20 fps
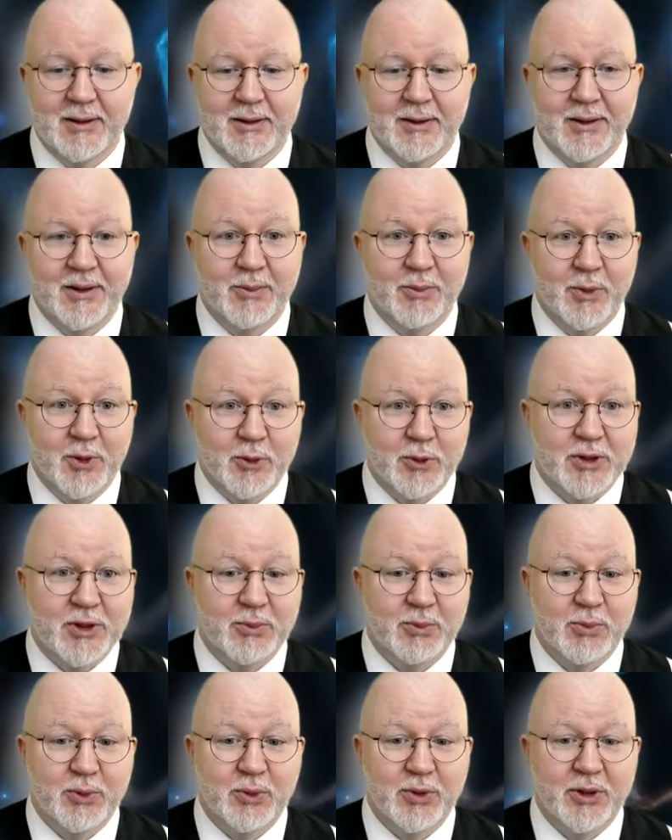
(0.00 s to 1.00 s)
most
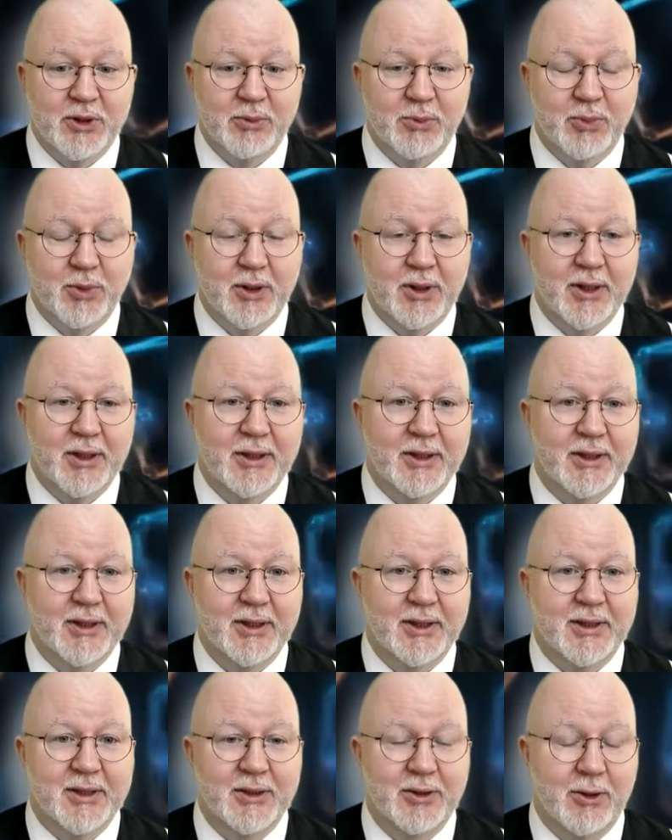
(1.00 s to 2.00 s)
important part
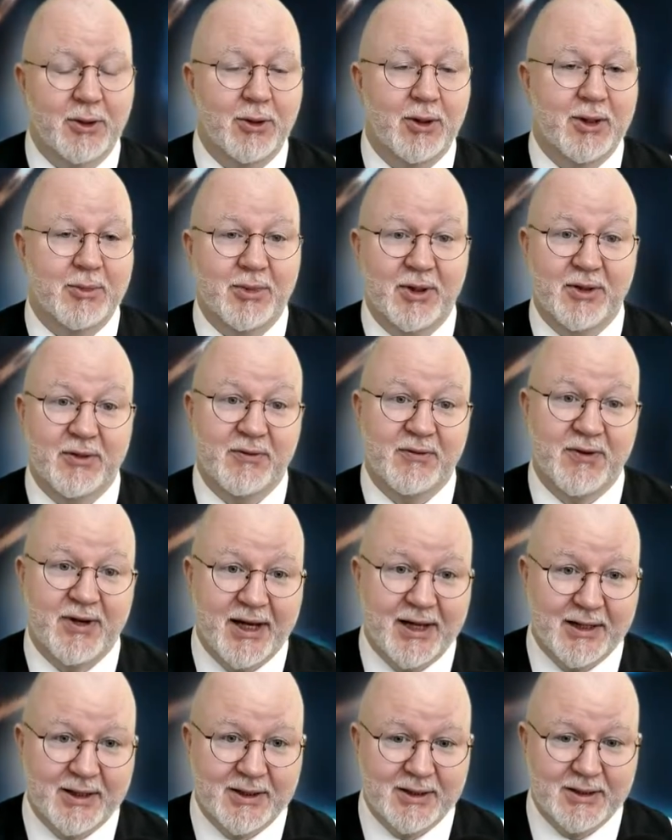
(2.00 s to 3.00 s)
is all about
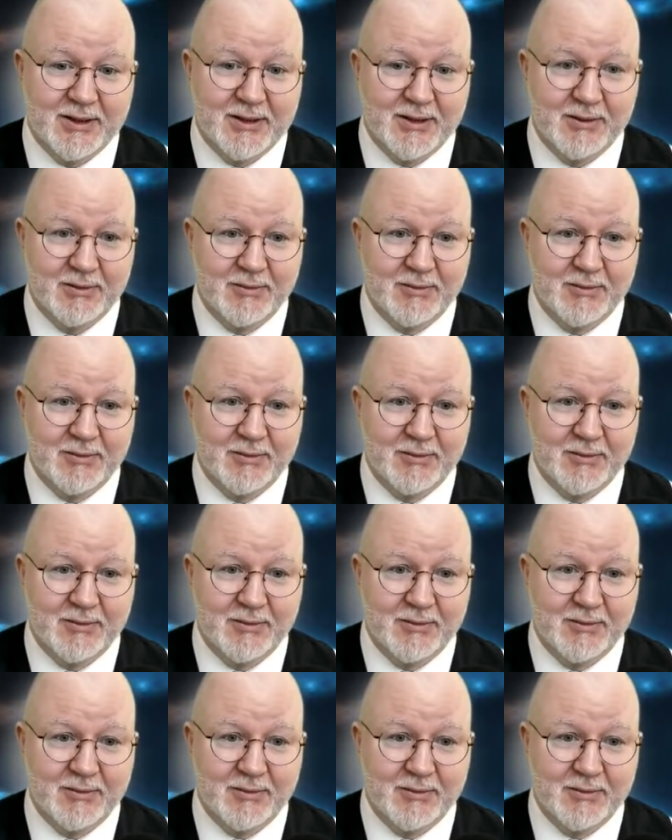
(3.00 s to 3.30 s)
facts.